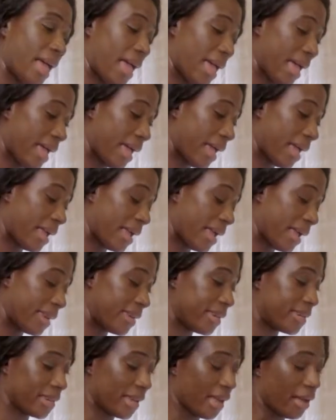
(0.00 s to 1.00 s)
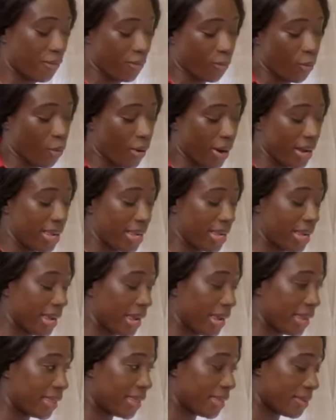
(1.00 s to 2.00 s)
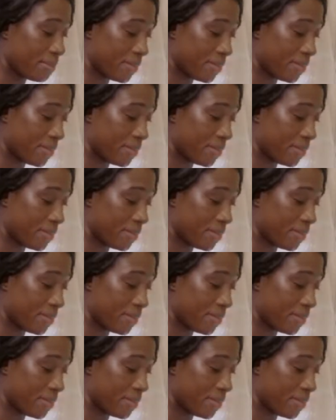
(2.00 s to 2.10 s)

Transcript: and I've got here the